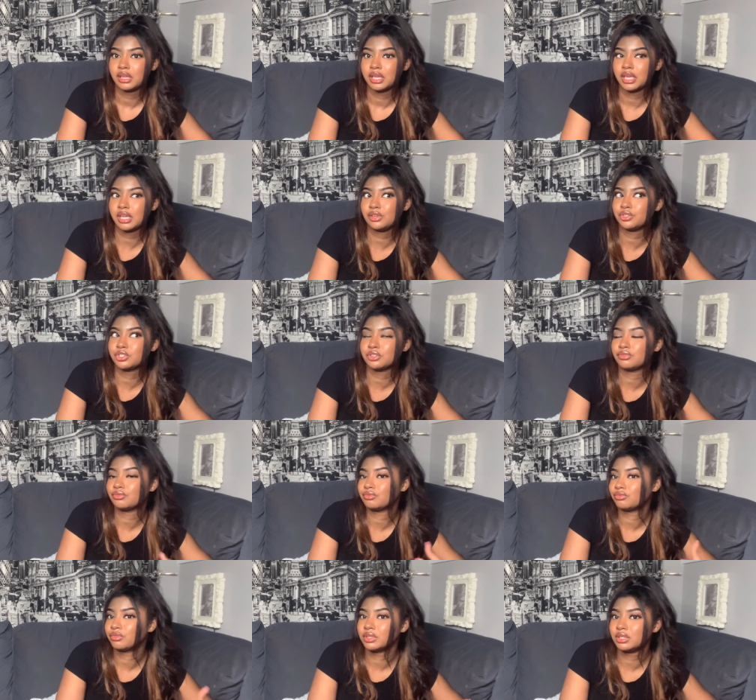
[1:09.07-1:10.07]
he shouldn't
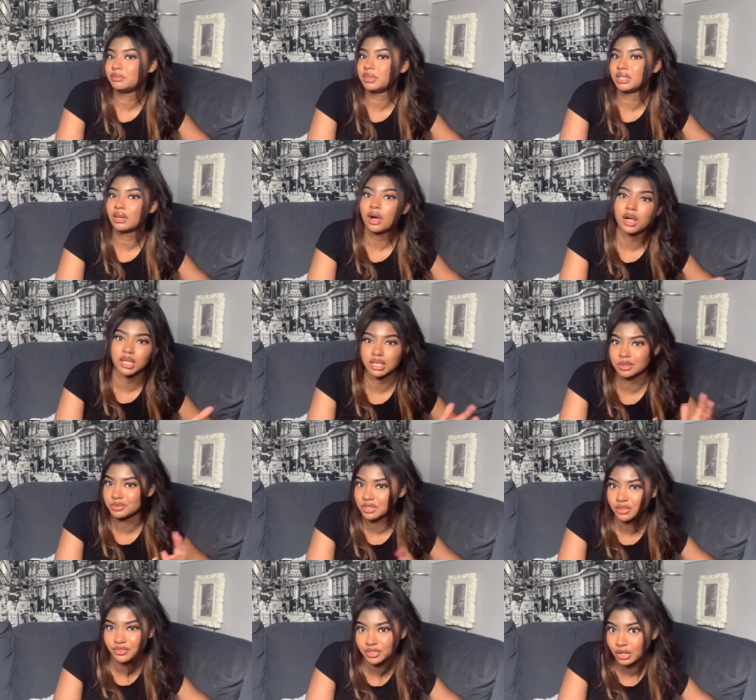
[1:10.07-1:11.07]
really be calling
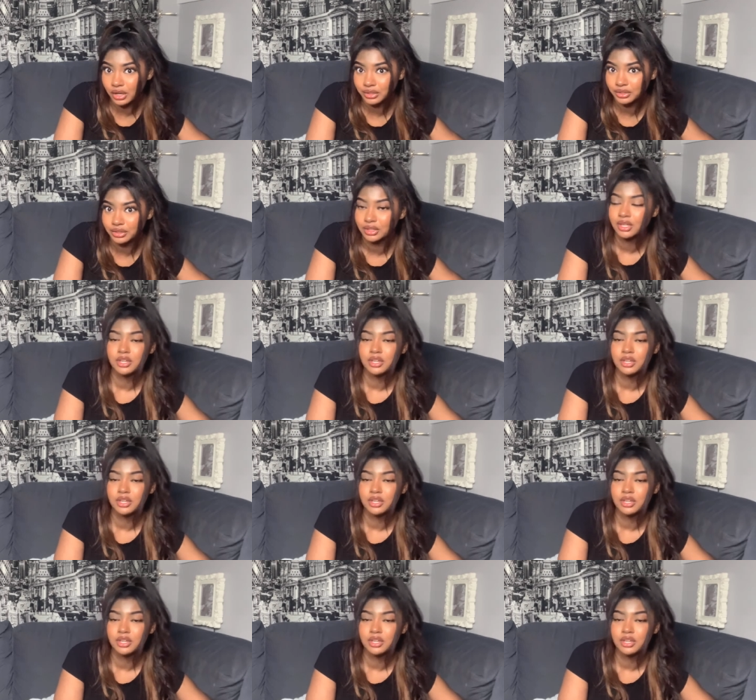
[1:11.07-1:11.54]
himself a doctor.